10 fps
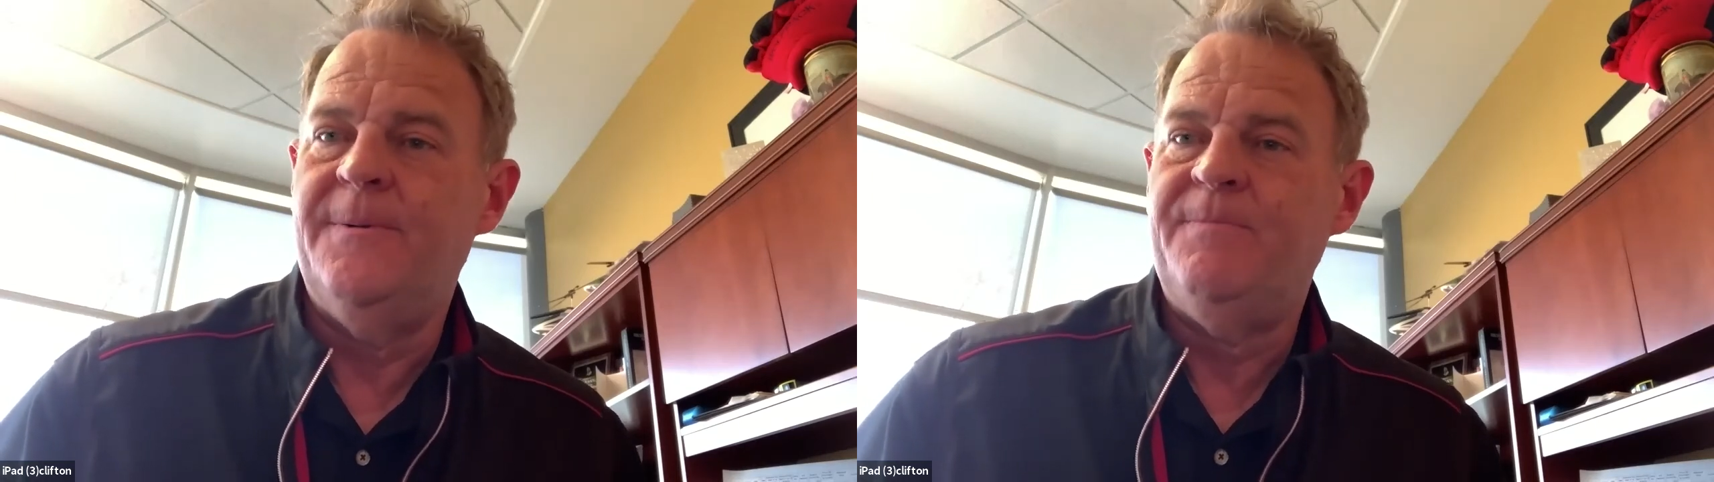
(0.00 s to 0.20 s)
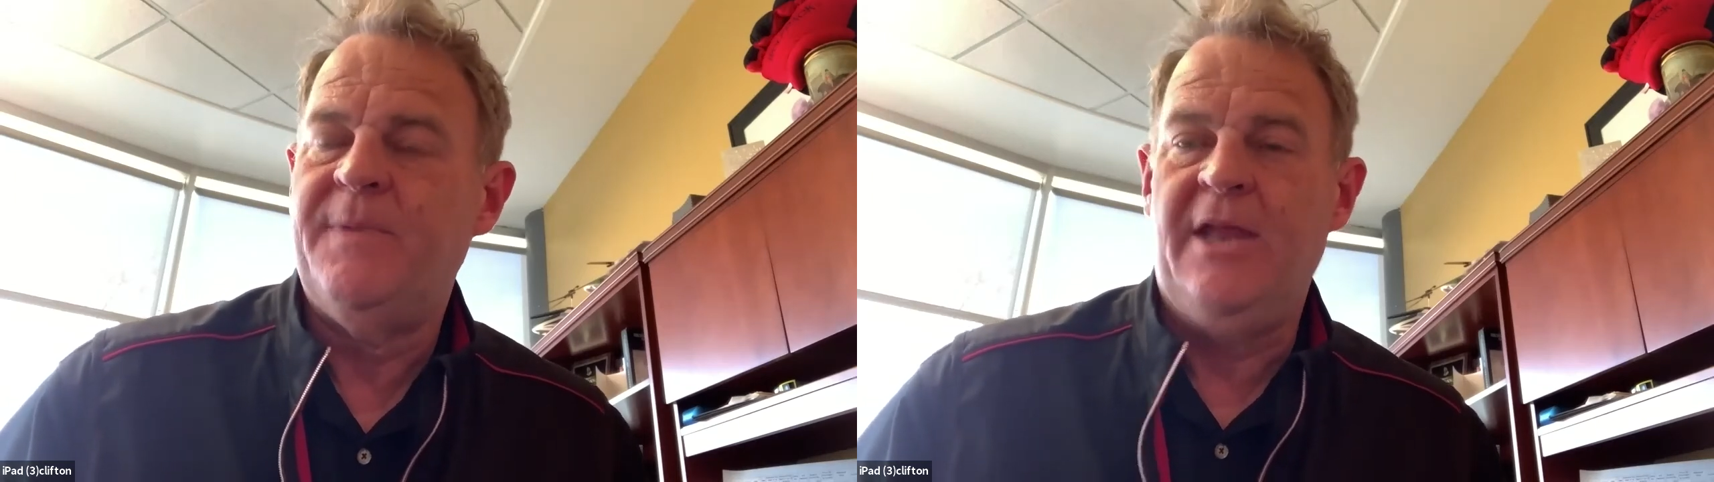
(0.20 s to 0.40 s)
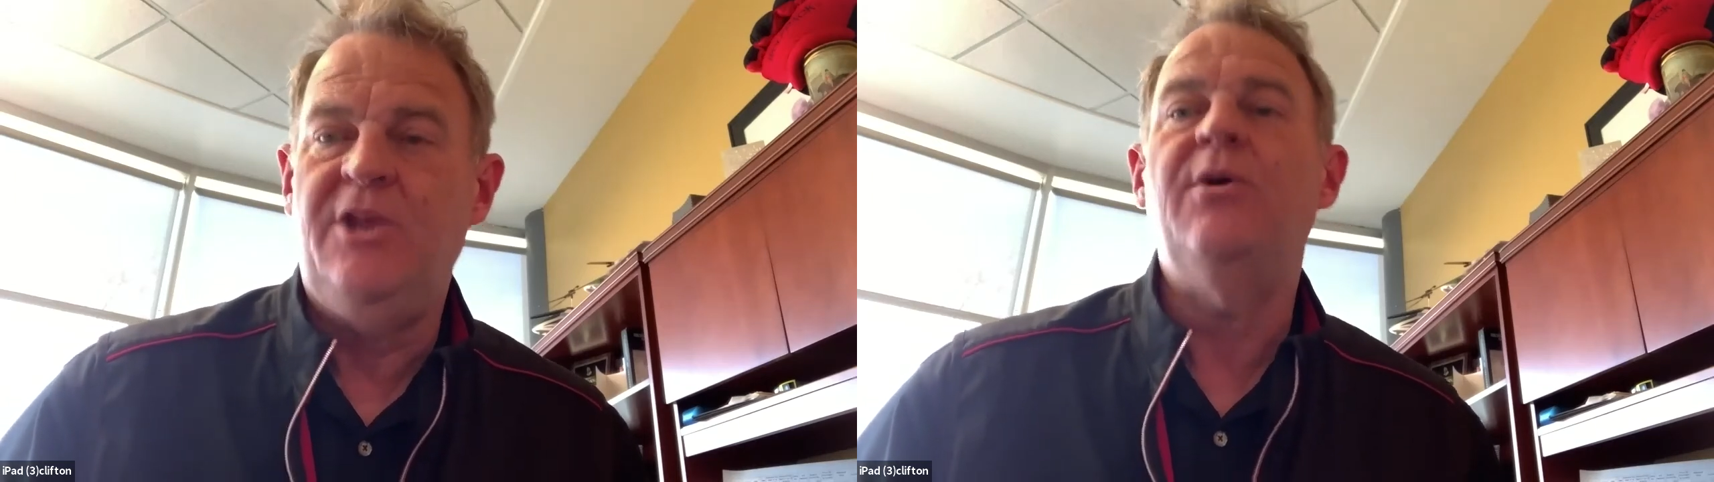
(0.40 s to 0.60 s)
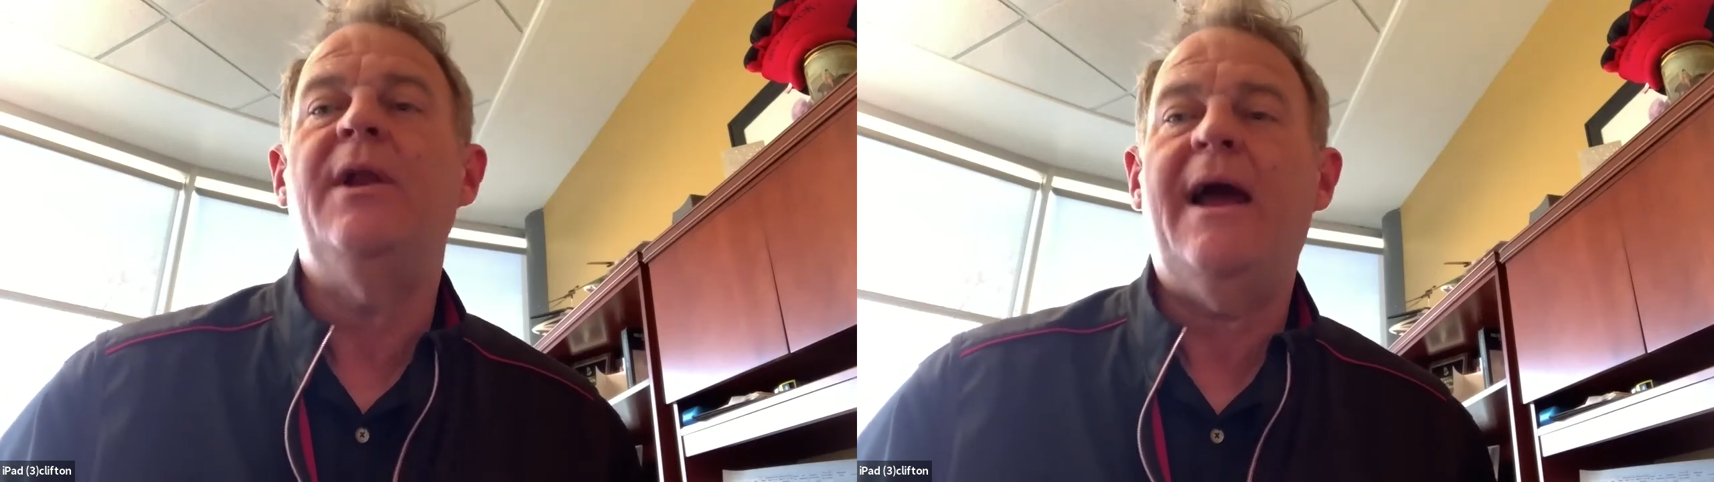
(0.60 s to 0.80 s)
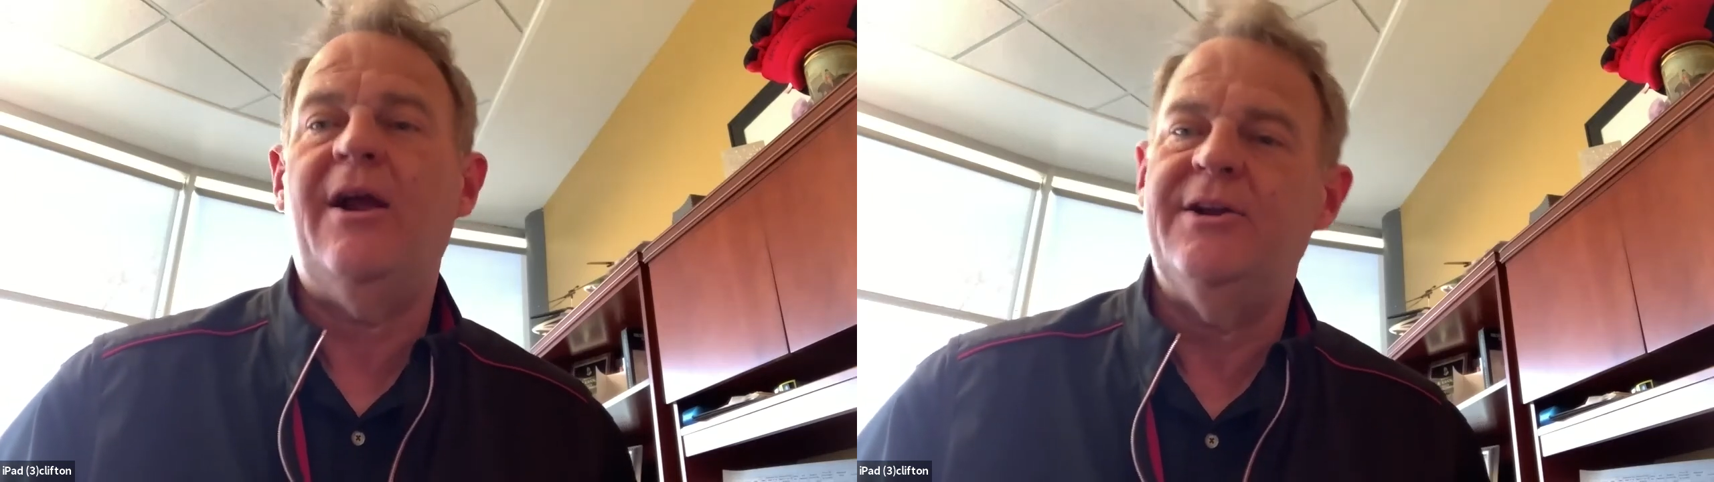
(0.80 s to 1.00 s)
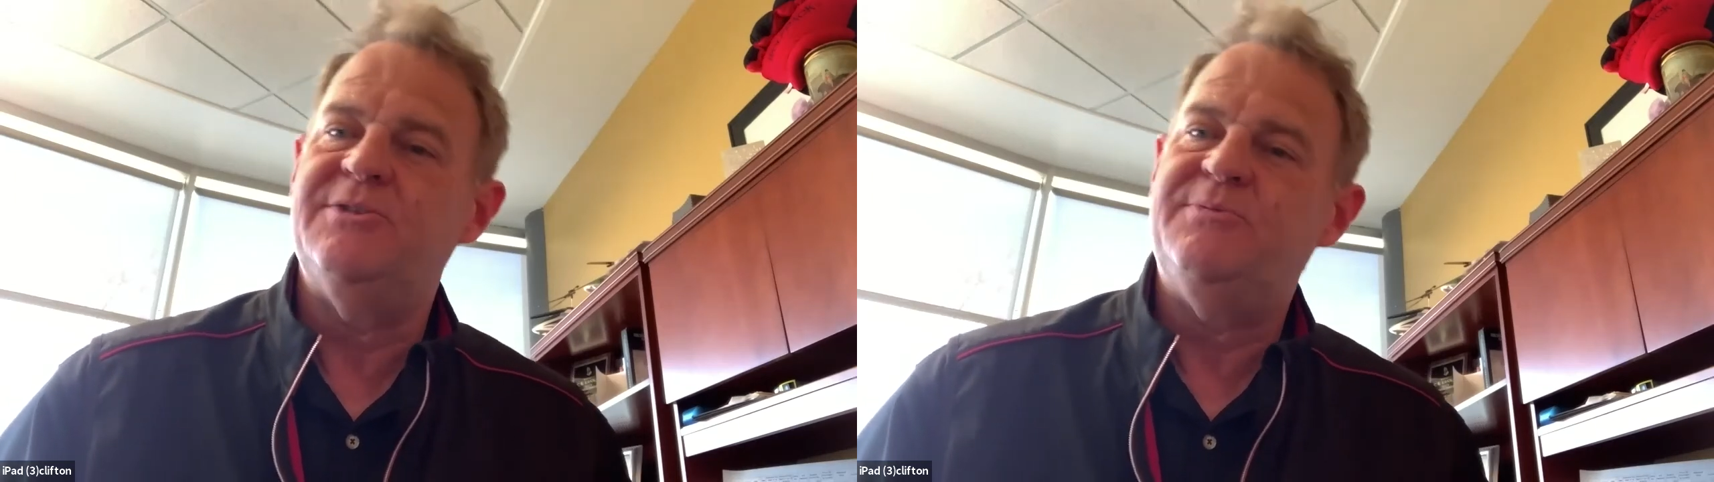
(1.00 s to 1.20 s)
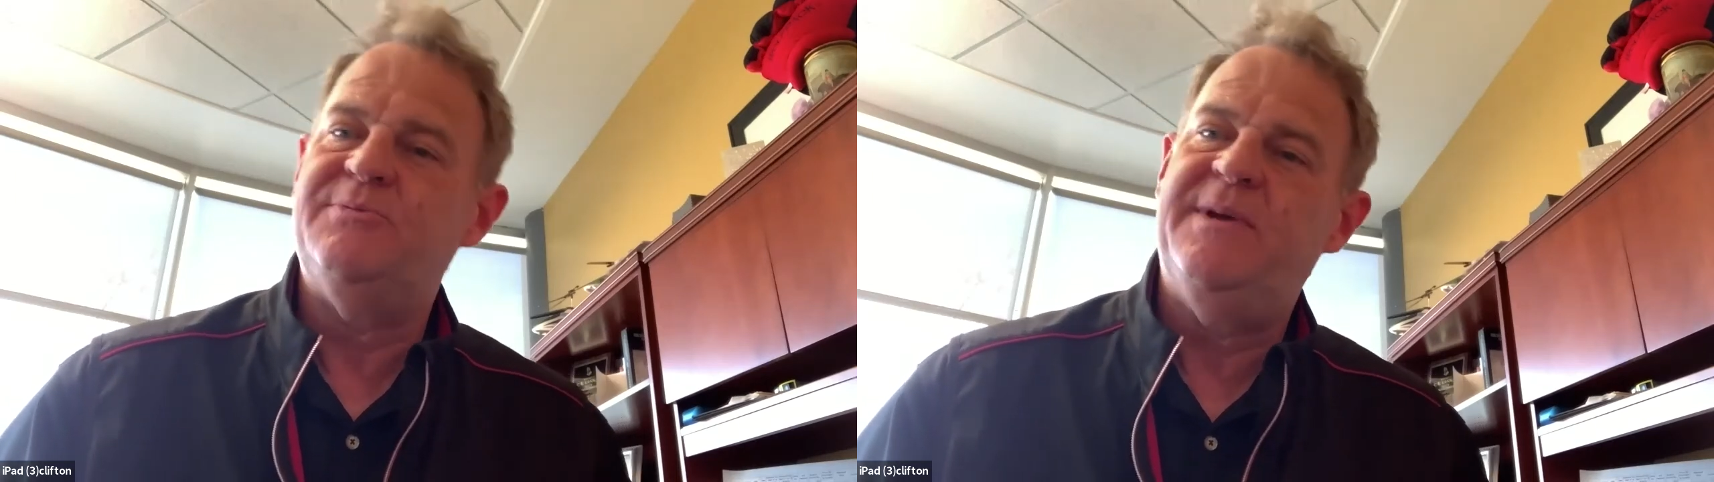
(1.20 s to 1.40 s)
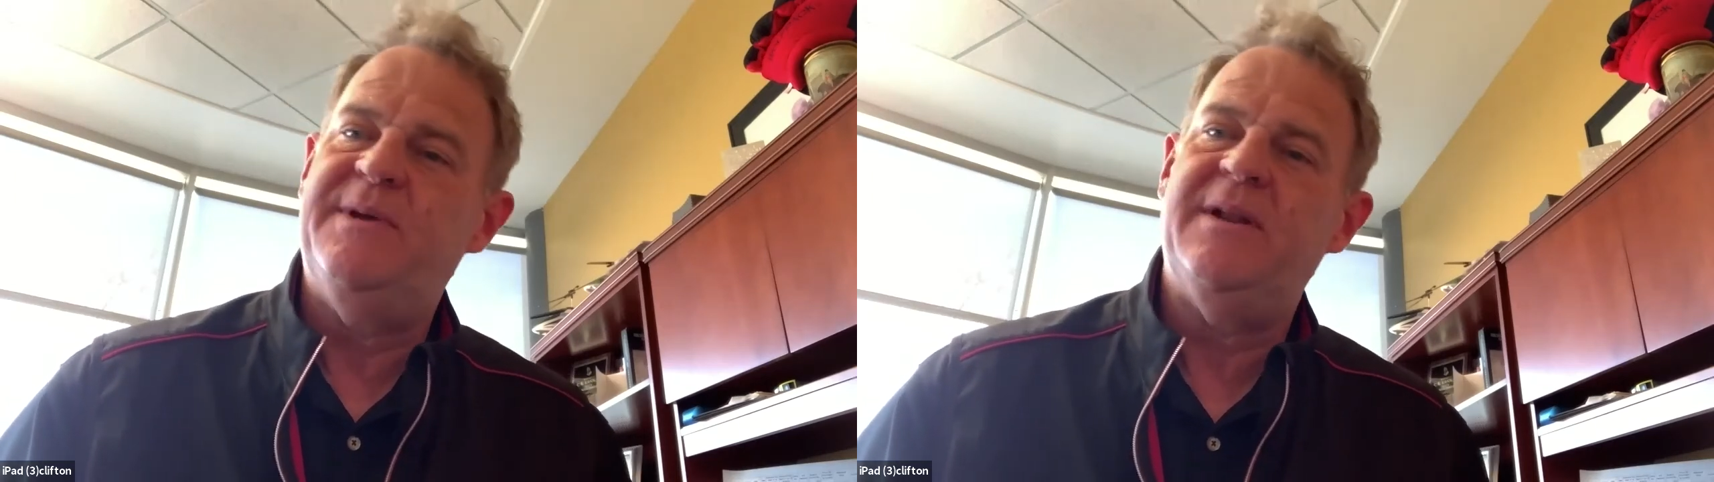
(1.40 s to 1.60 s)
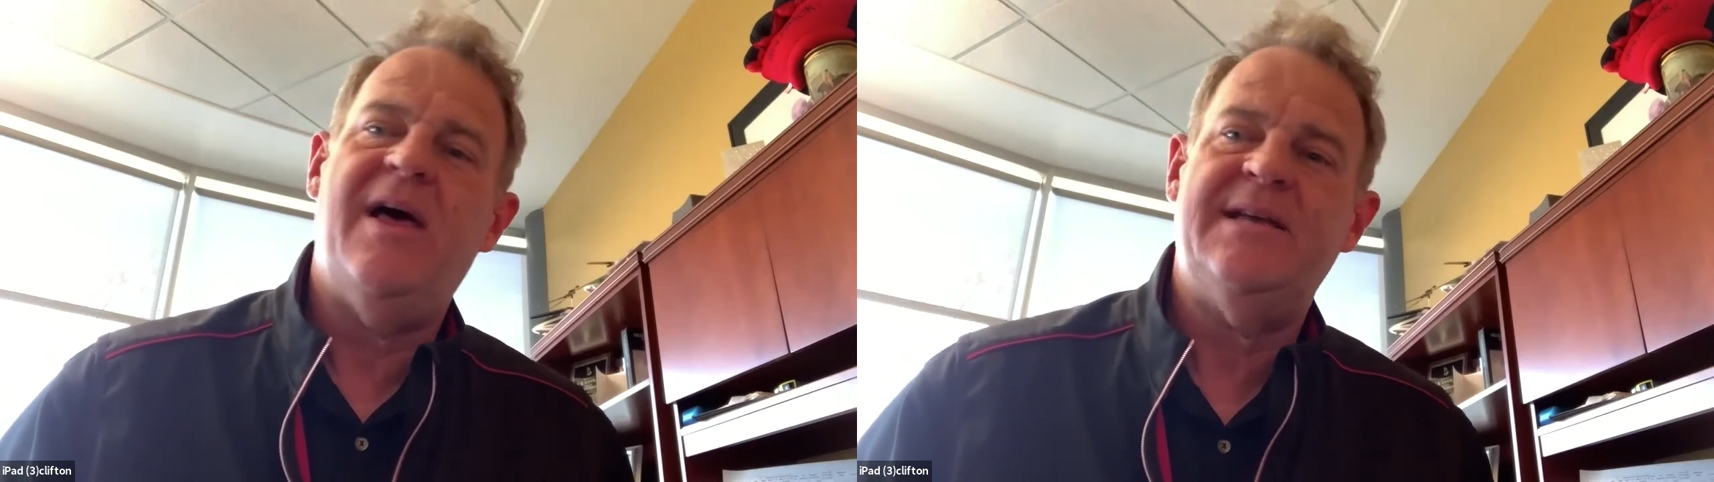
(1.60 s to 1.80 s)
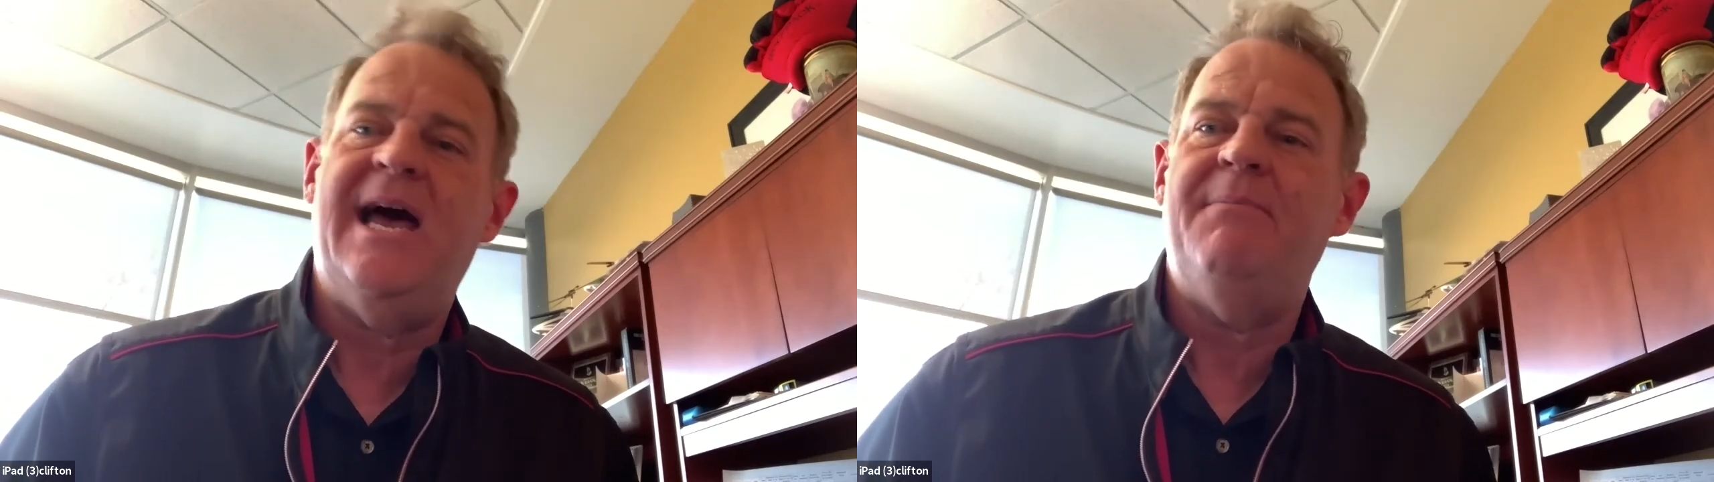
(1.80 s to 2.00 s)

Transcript: And you and I are going to spend a lot of time,